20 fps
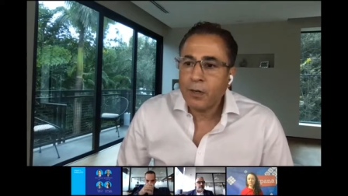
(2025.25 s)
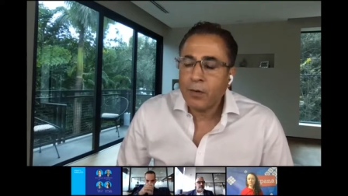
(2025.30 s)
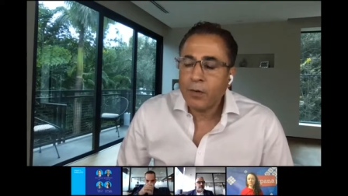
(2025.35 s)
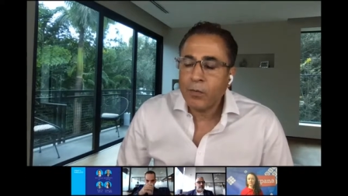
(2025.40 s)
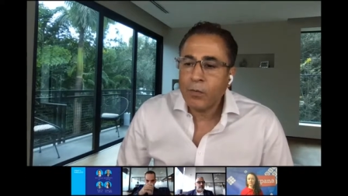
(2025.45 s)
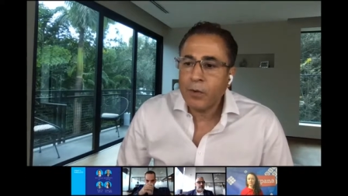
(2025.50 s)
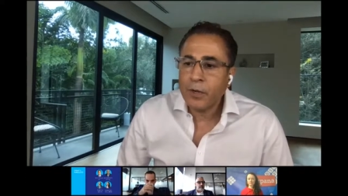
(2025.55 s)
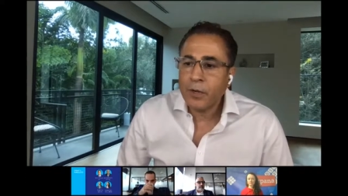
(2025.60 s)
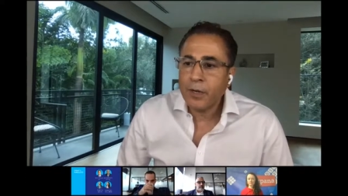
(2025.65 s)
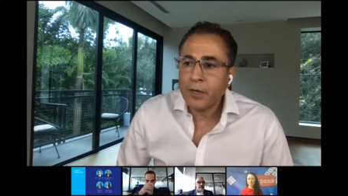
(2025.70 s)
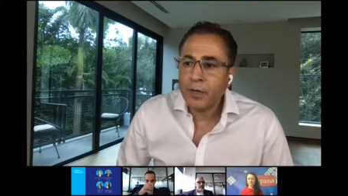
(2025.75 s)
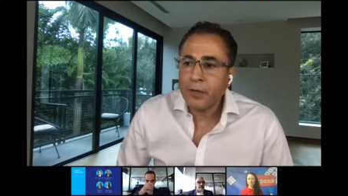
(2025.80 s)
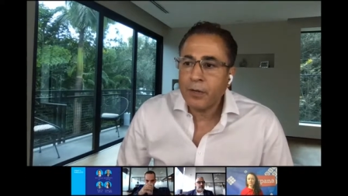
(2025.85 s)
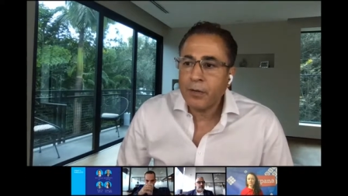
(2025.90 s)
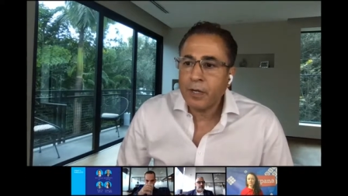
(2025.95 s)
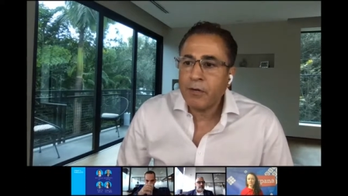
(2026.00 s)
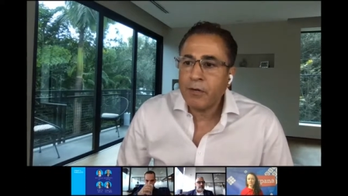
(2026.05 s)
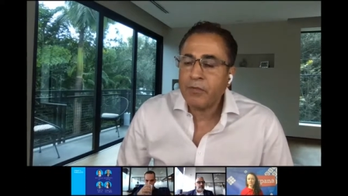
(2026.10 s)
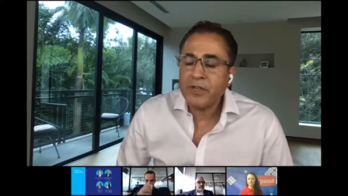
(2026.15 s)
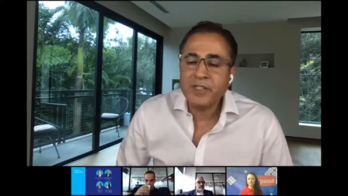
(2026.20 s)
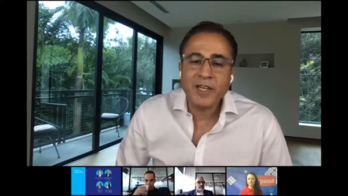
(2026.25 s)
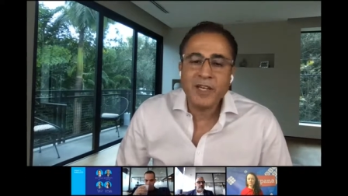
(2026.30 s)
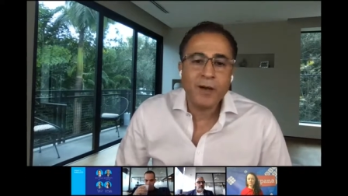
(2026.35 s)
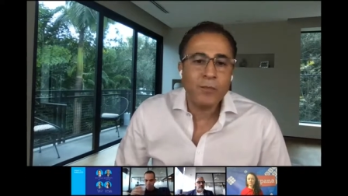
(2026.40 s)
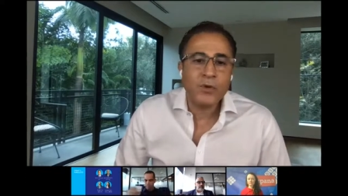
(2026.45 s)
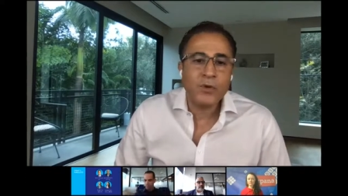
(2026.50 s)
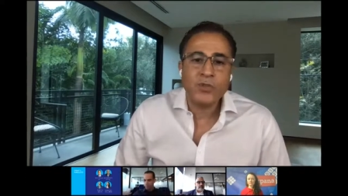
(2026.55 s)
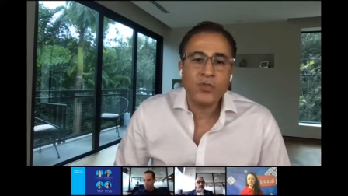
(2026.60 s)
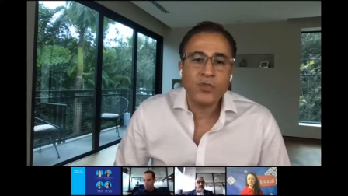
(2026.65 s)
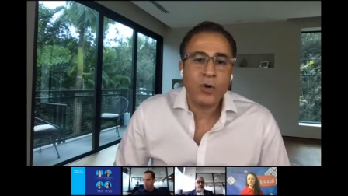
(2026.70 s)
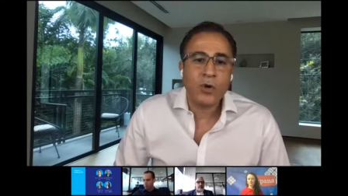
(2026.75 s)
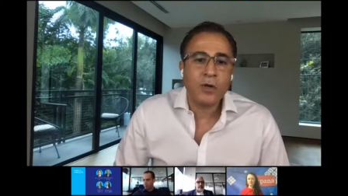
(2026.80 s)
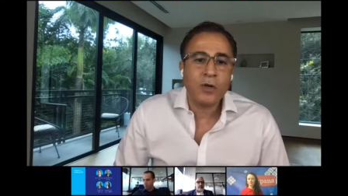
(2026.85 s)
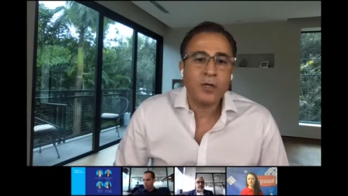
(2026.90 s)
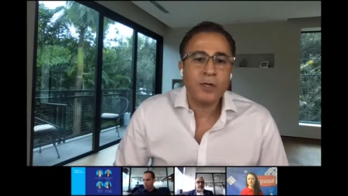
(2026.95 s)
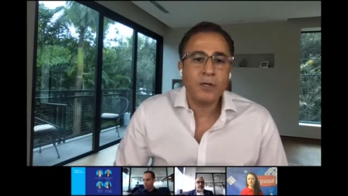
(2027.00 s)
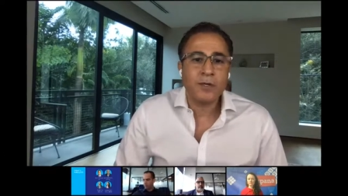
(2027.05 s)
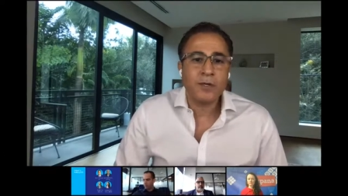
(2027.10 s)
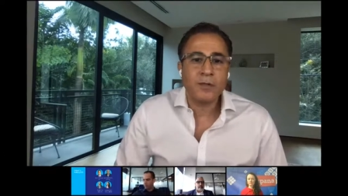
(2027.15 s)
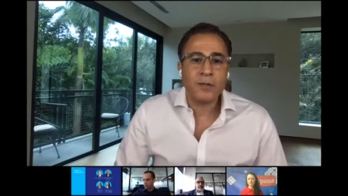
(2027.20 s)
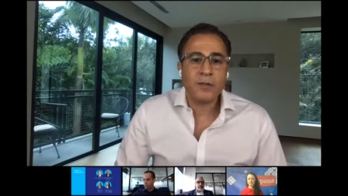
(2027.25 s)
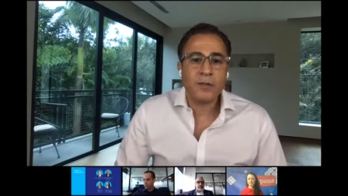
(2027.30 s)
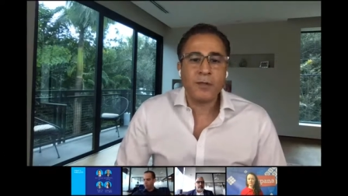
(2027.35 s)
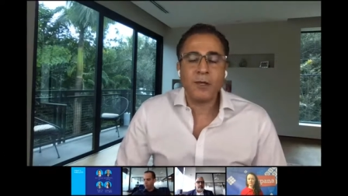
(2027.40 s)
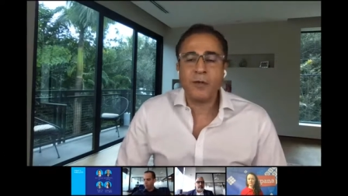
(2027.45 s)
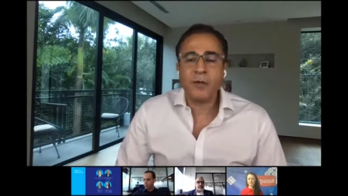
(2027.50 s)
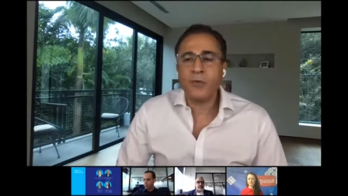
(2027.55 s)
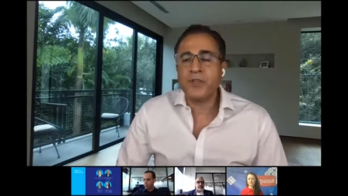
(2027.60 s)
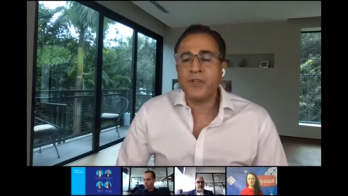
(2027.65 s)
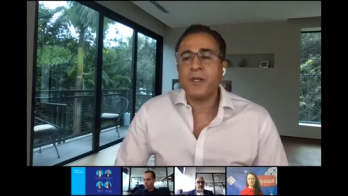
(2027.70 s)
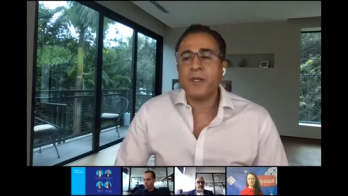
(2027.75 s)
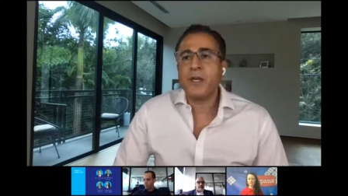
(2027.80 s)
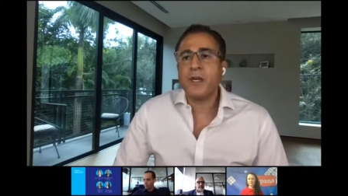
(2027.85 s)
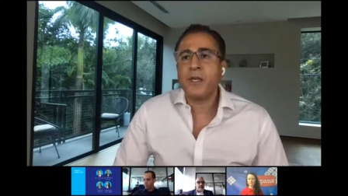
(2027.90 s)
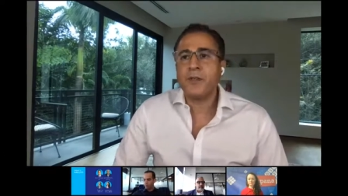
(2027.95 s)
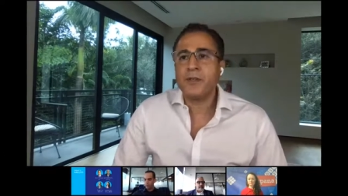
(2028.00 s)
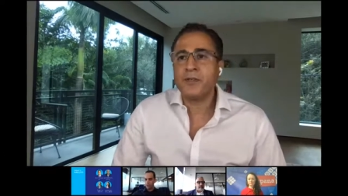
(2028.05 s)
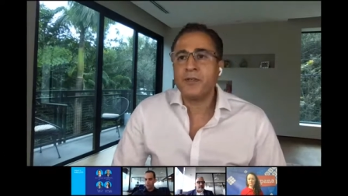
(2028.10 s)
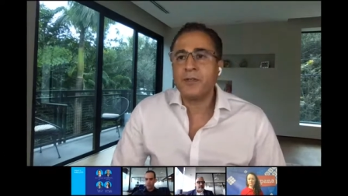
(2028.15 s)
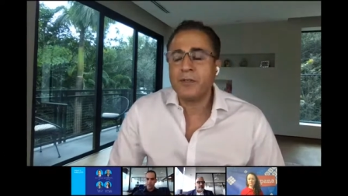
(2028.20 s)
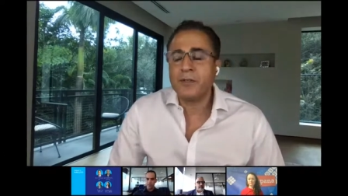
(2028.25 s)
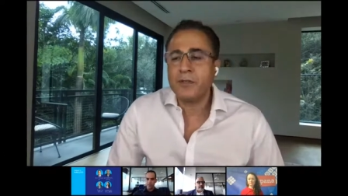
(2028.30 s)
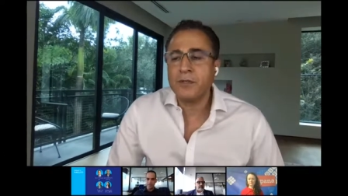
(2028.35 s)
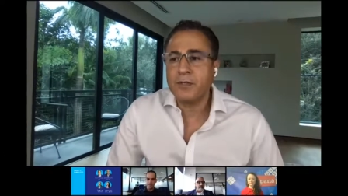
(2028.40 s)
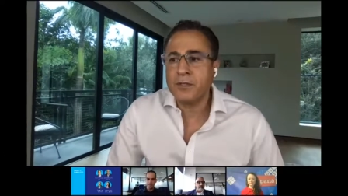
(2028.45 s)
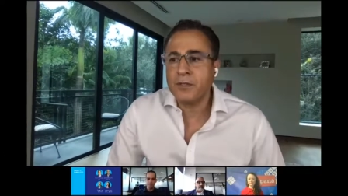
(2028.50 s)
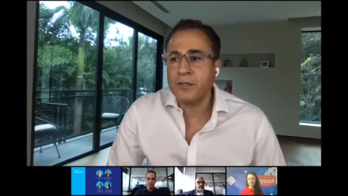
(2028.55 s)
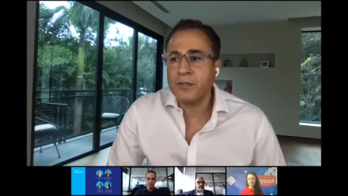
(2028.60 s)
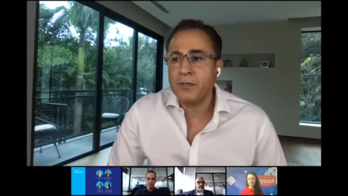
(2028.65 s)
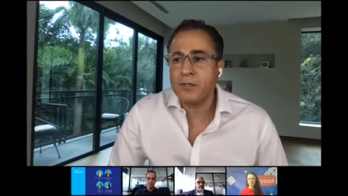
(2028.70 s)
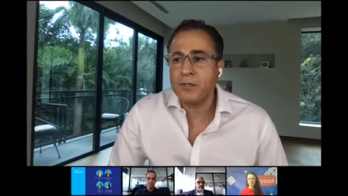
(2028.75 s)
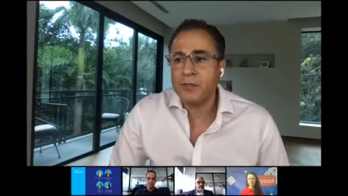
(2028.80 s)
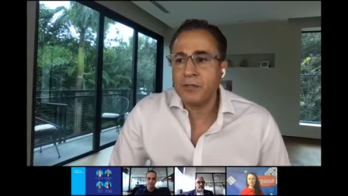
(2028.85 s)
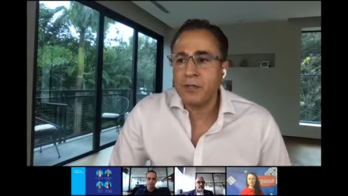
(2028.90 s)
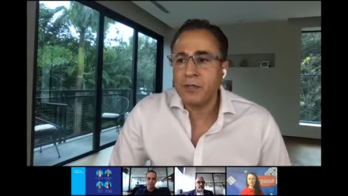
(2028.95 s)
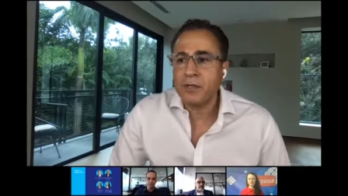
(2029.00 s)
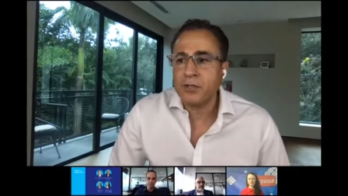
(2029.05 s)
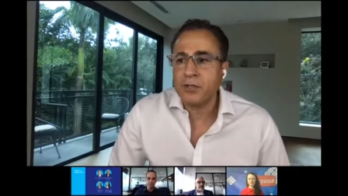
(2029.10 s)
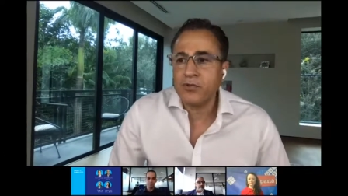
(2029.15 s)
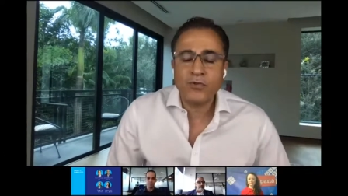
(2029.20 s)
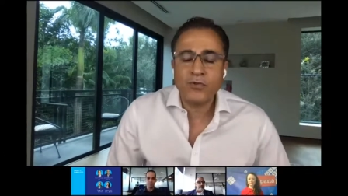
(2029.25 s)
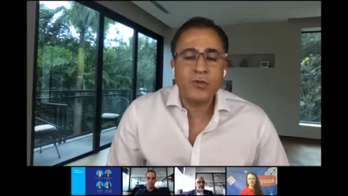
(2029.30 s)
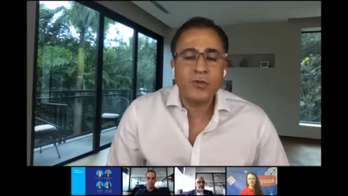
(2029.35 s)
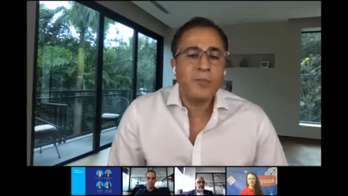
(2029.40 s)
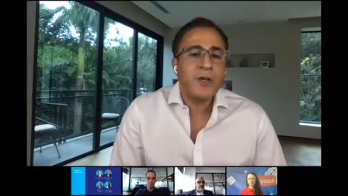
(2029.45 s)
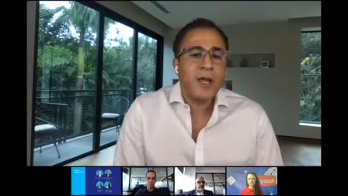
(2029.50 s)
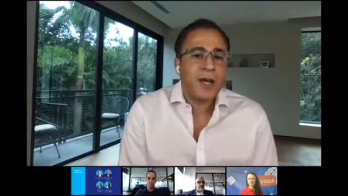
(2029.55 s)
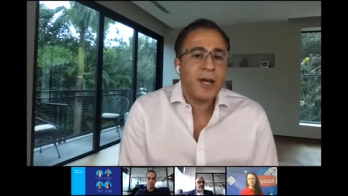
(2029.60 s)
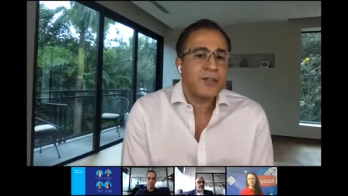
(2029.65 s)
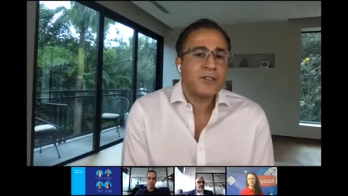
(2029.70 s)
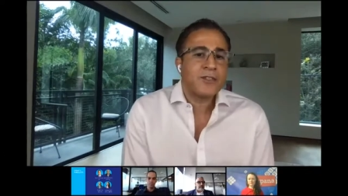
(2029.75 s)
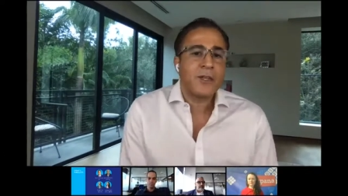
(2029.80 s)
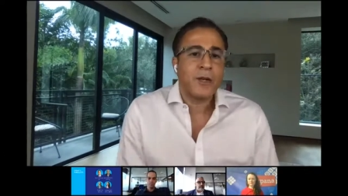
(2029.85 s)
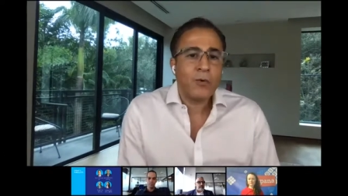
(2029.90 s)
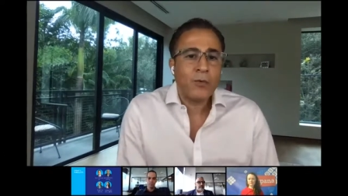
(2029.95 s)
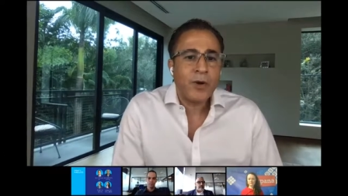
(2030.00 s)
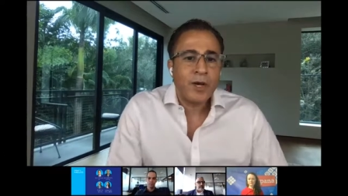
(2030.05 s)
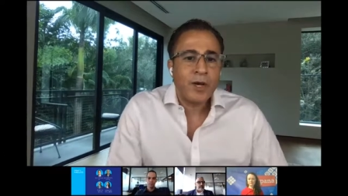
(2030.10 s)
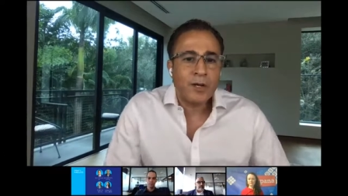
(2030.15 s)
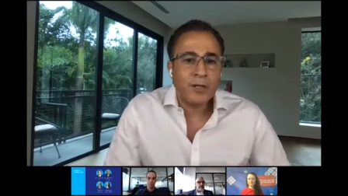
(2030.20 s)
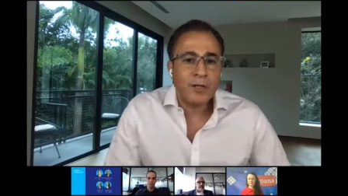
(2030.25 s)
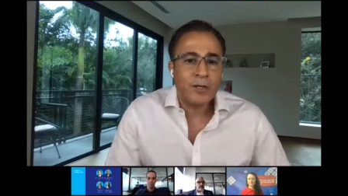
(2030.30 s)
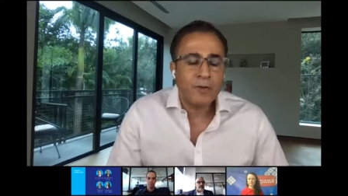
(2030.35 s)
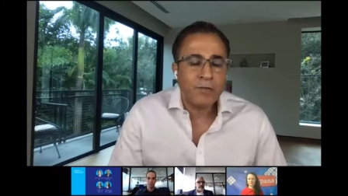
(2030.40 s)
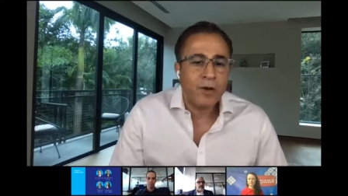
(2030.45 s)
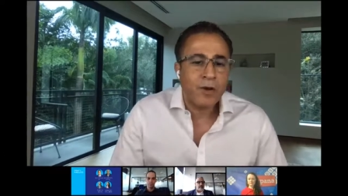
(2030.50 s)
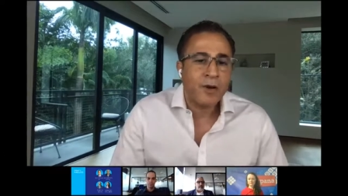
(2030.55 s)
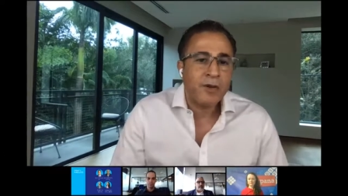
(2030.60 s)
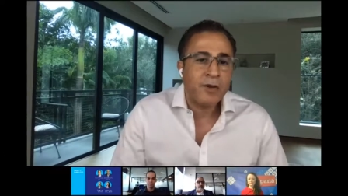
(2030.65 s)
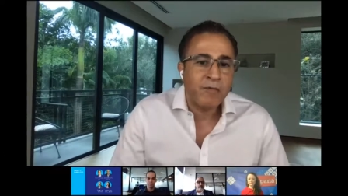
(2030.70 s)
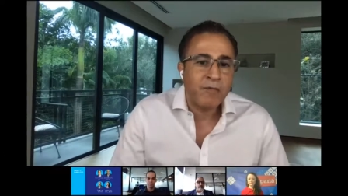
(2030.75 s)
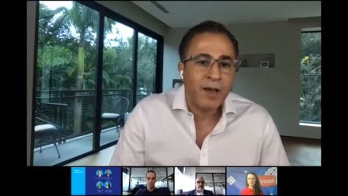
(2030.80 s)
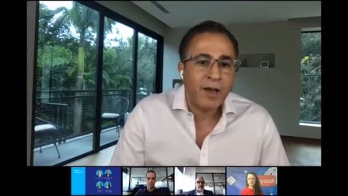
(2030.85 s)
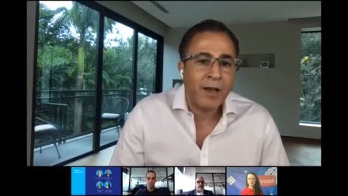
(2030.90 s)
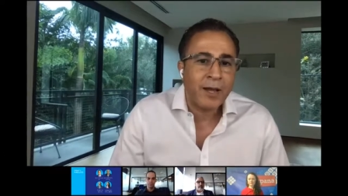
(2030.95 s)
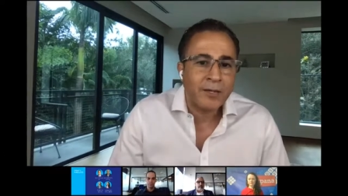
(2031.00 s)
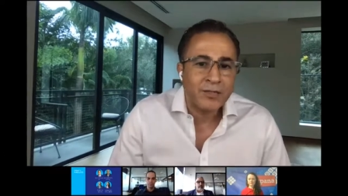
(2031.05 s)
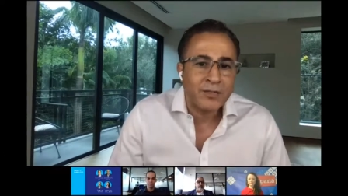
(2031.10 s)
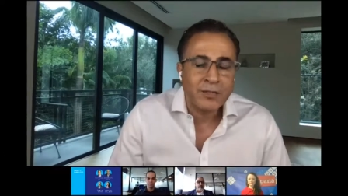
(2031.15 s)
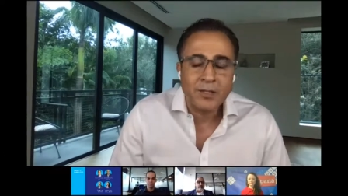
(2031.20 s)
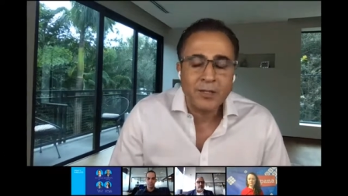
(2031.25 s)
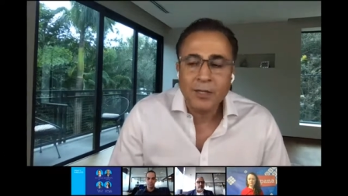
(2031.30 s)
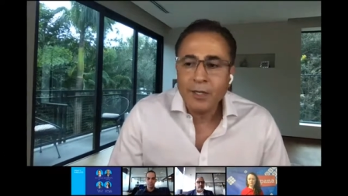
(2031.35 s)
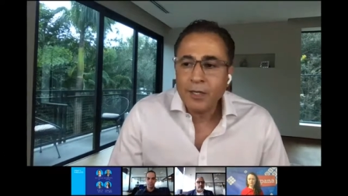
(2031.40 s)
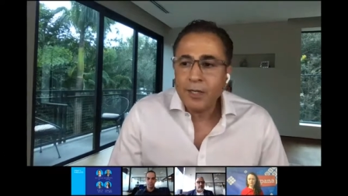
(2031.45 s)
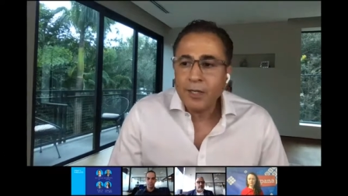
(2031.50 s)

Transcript: where every time we talk and we say this is extremely accelerated and very fast,